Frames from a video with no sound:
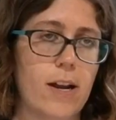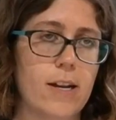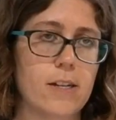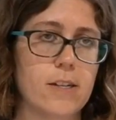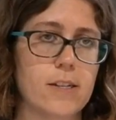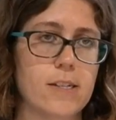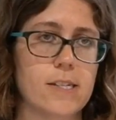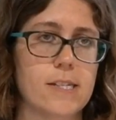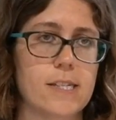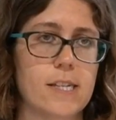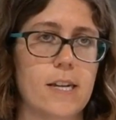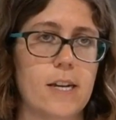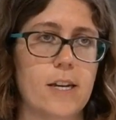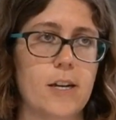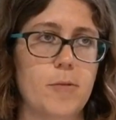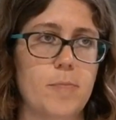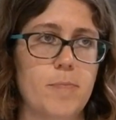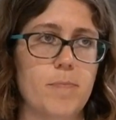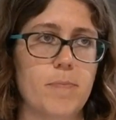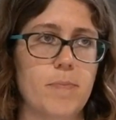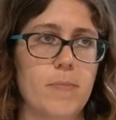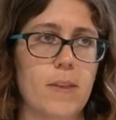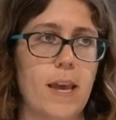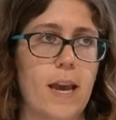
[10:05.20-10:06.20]
trials
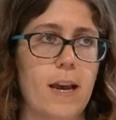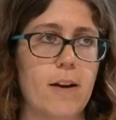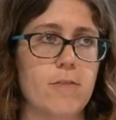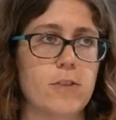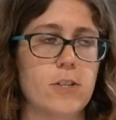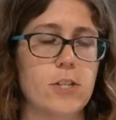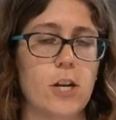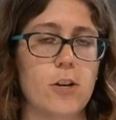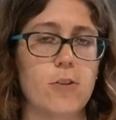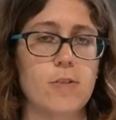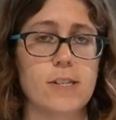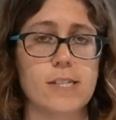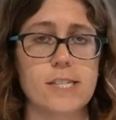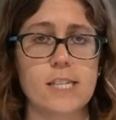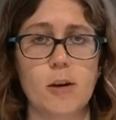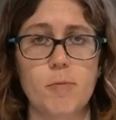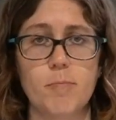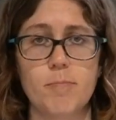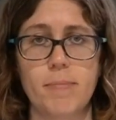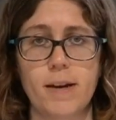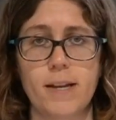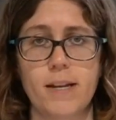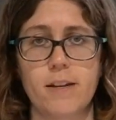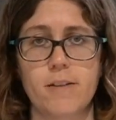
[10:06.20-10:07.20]
um, have shown
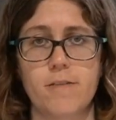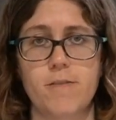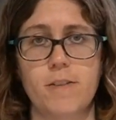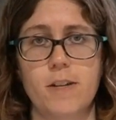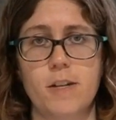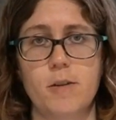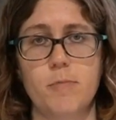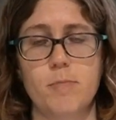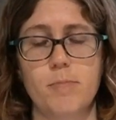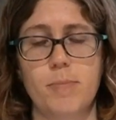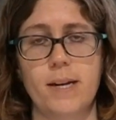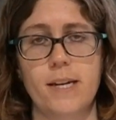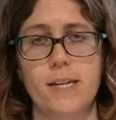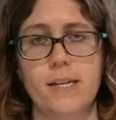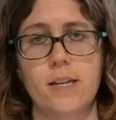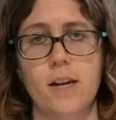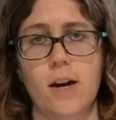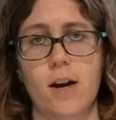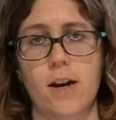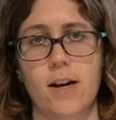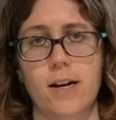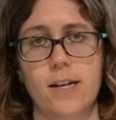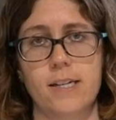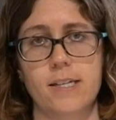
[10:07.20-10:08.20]
some benefit, but
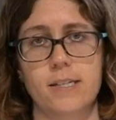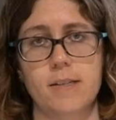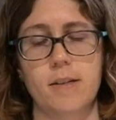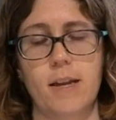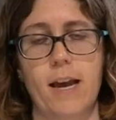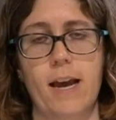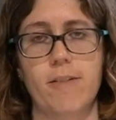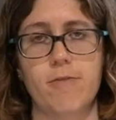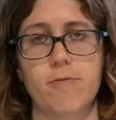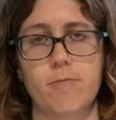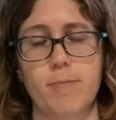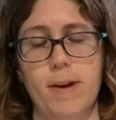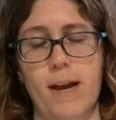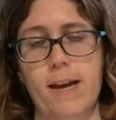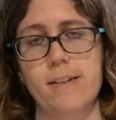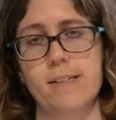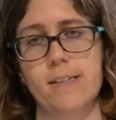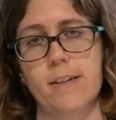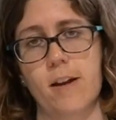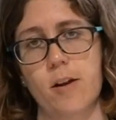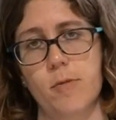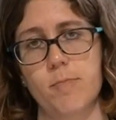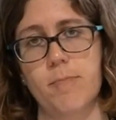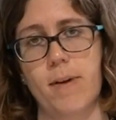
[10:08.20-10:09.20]
not have,
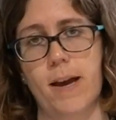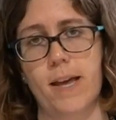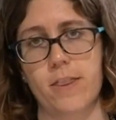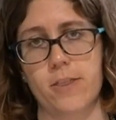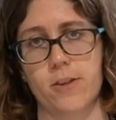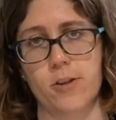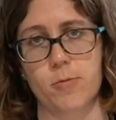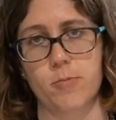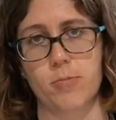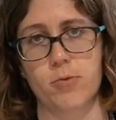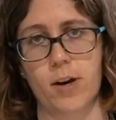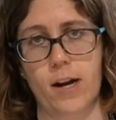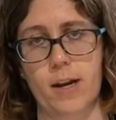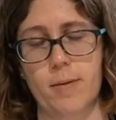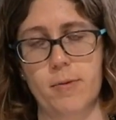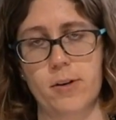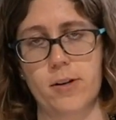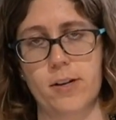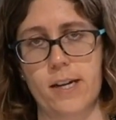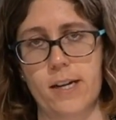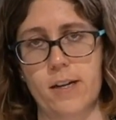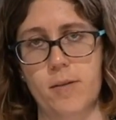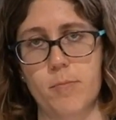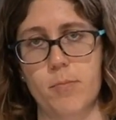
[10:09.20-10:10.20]
has not met their
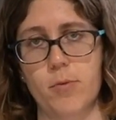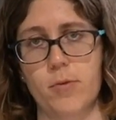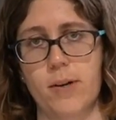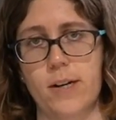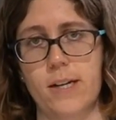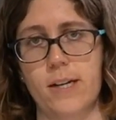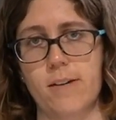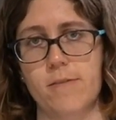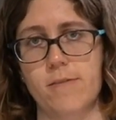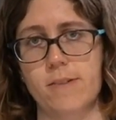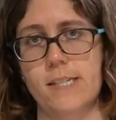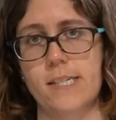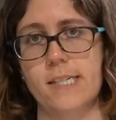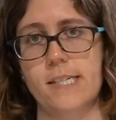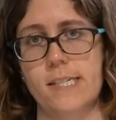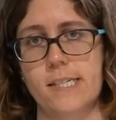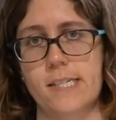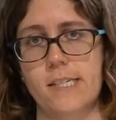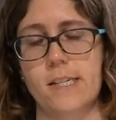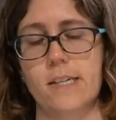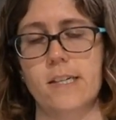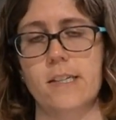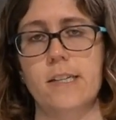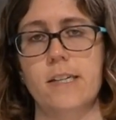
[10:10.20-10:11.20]
primary endpoint of
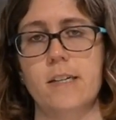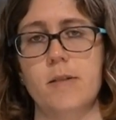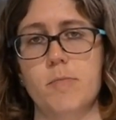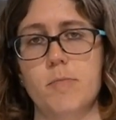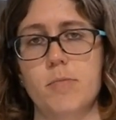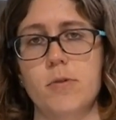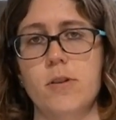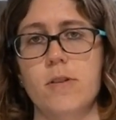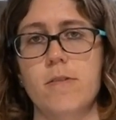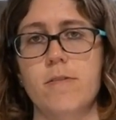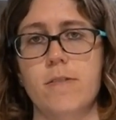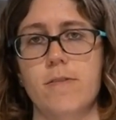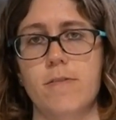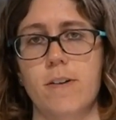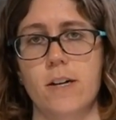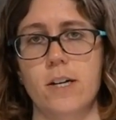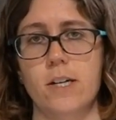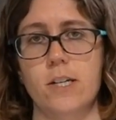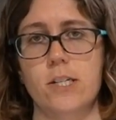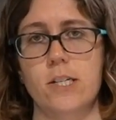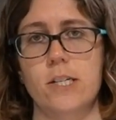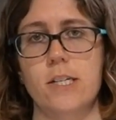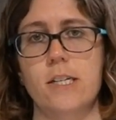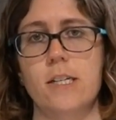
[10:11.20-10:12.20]
statistically improved
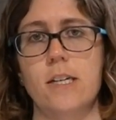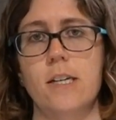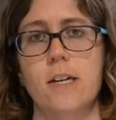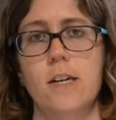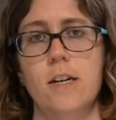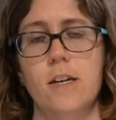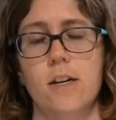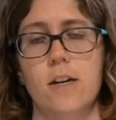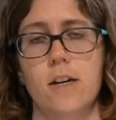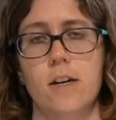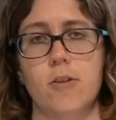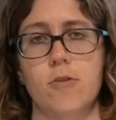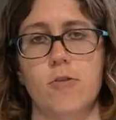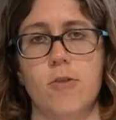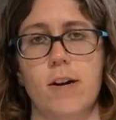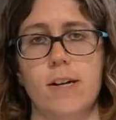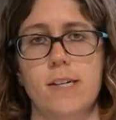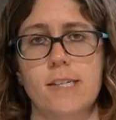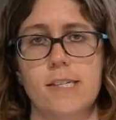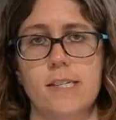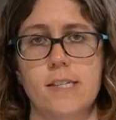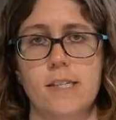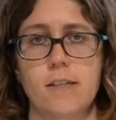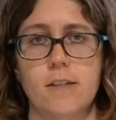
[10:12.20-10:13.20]
function
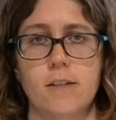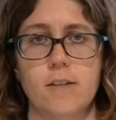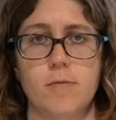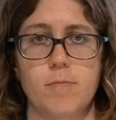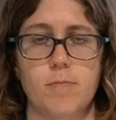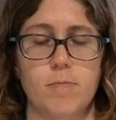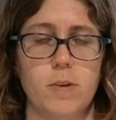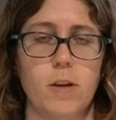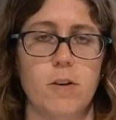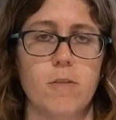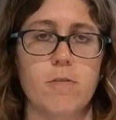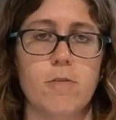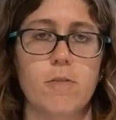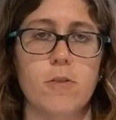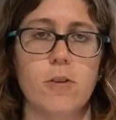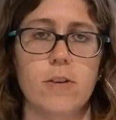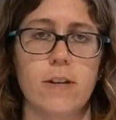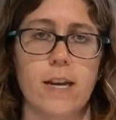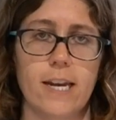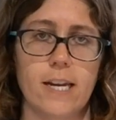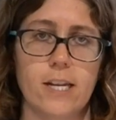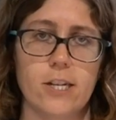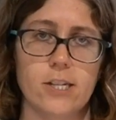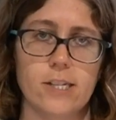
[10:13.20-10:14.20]
across the you know,
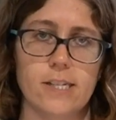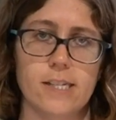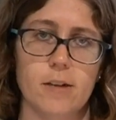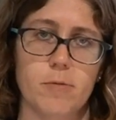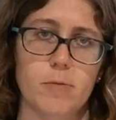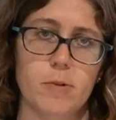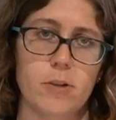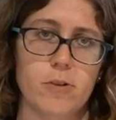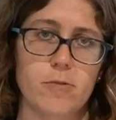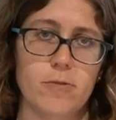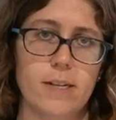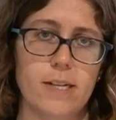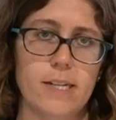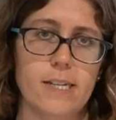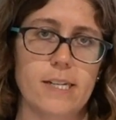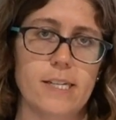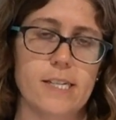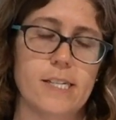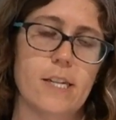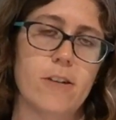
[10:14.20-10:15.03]
full ages that were treated.